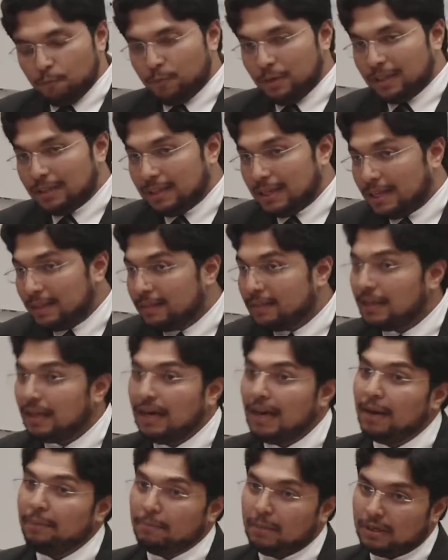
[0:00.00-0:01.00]
within the
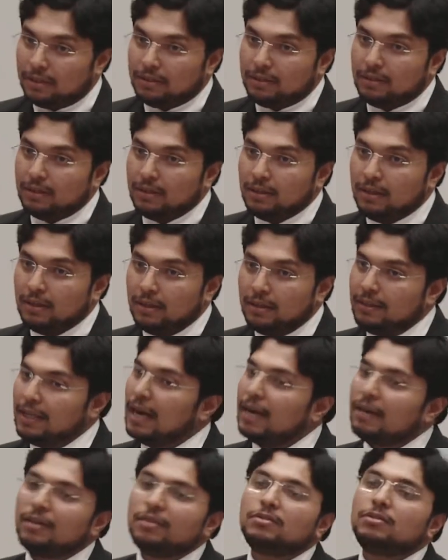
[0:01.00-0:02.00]
limits.
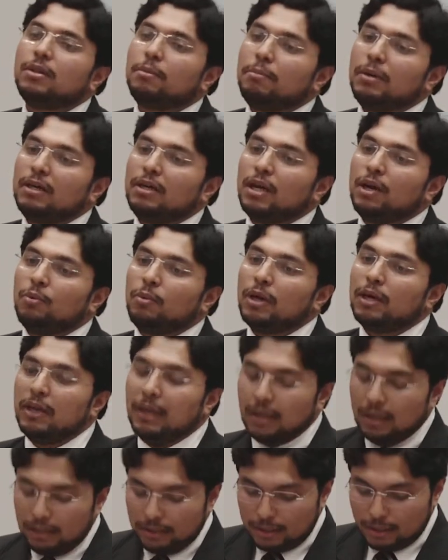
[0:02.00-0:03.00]
That is the middle way.
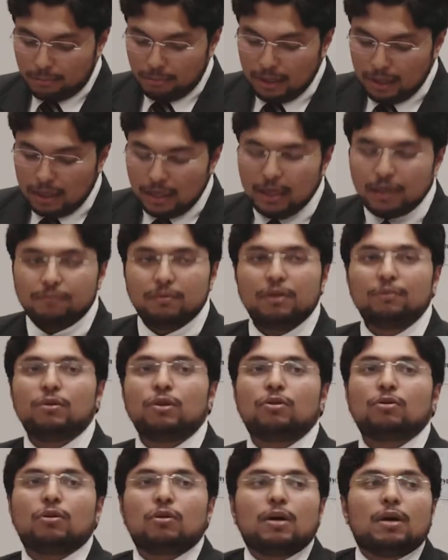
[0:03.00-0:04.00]
Similarly, when we
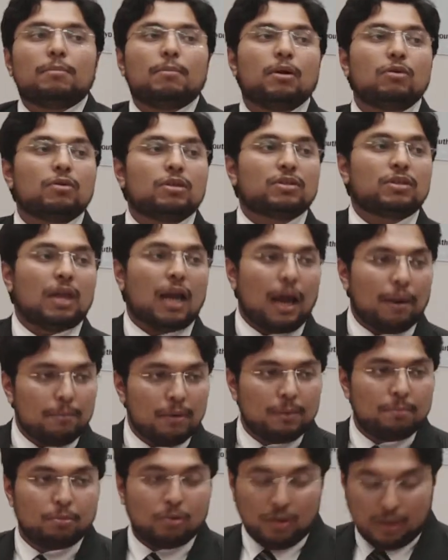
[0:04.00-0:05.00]
talk about
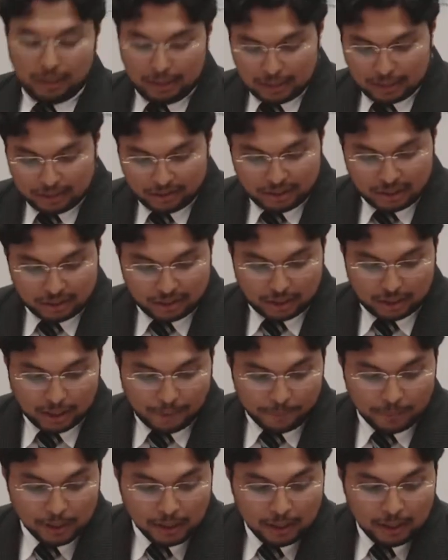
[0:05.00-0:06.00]
Islamic political
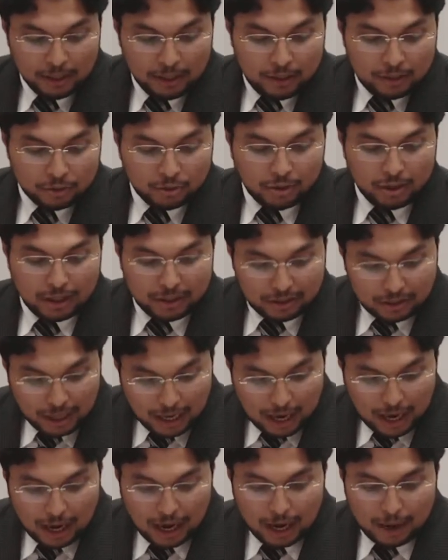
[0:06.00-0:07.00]
system, so
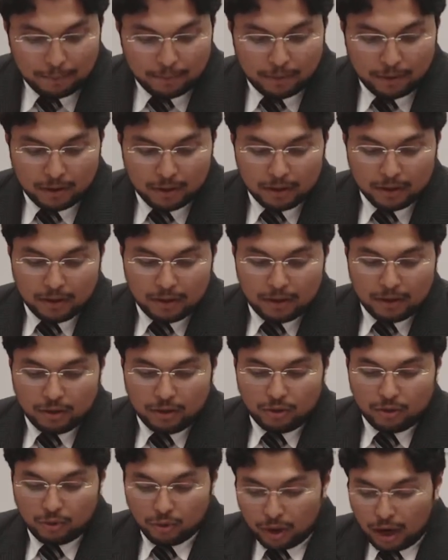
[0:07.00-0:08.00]
Islam,
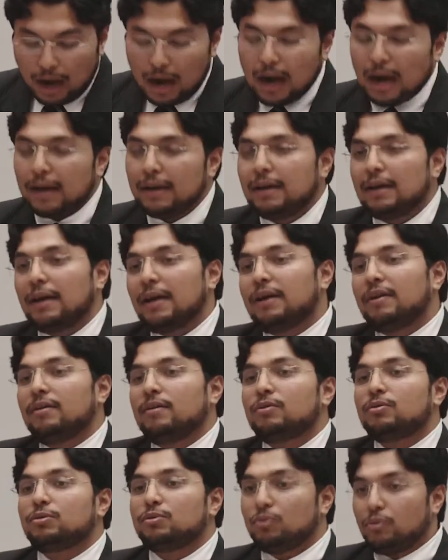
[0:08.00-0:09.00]
Quran and
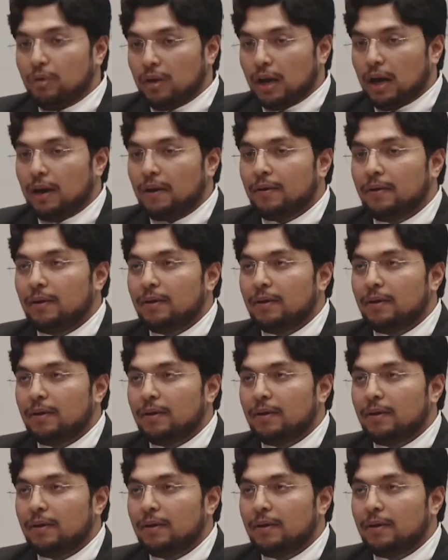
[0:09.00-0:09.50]
Sunnah,